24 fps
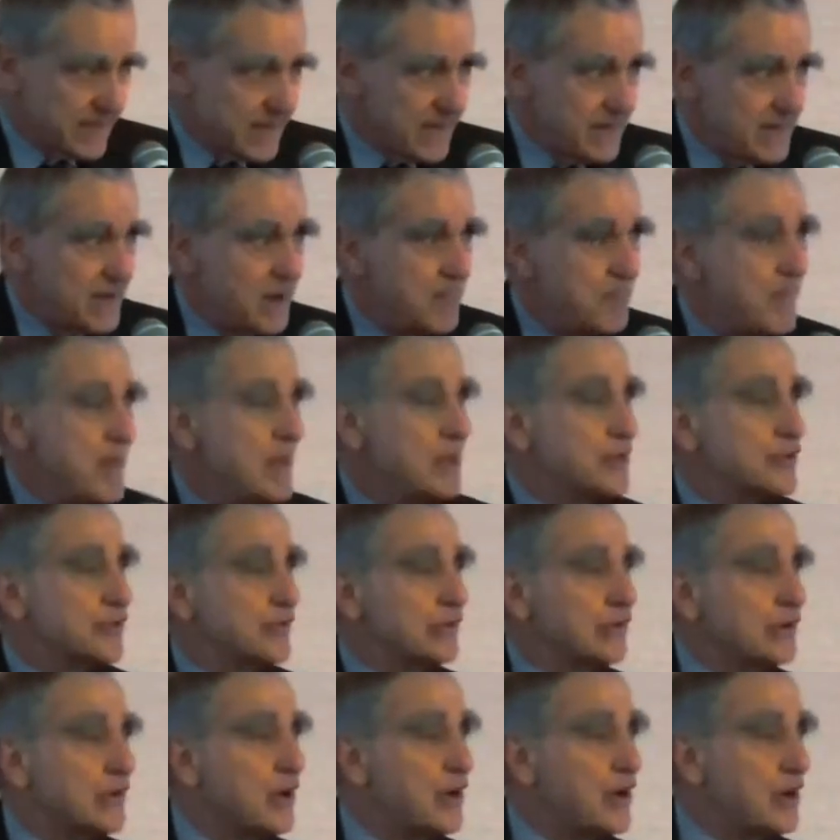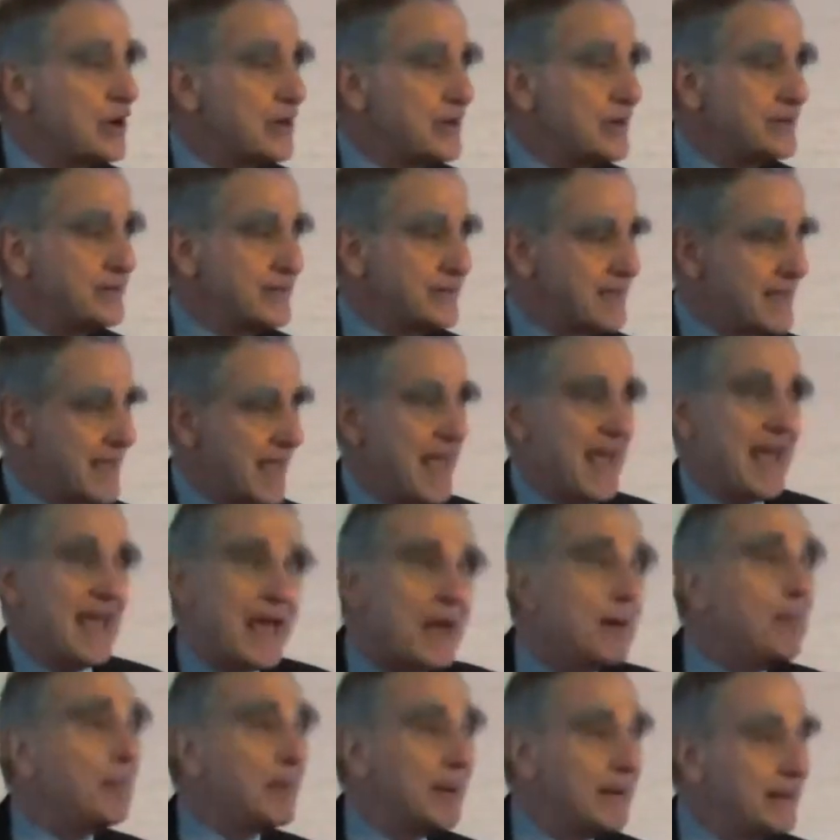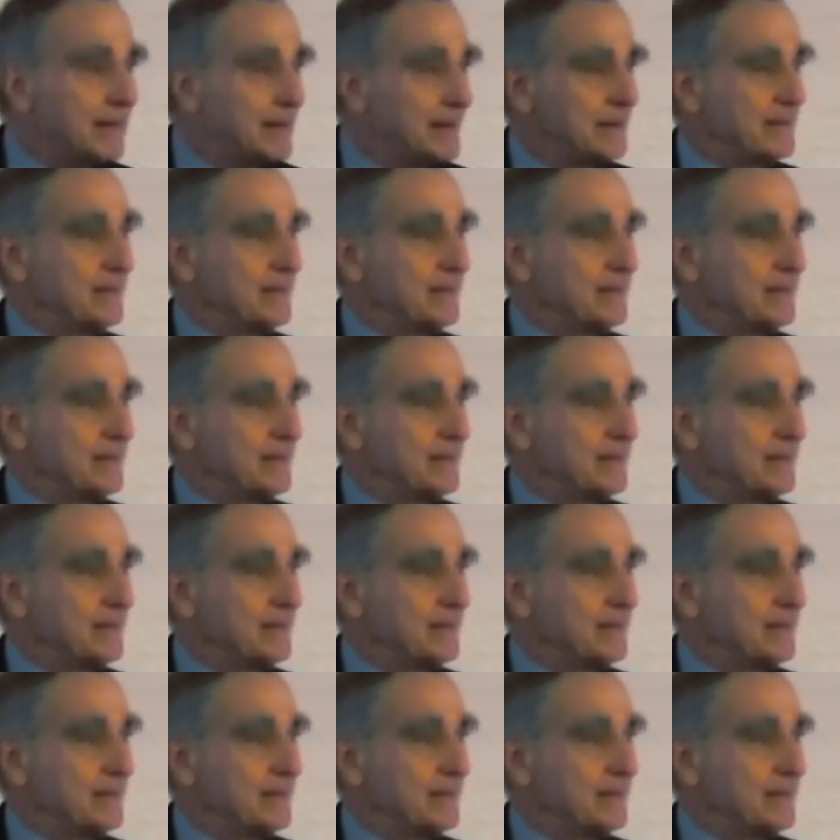a major law, HIPAA,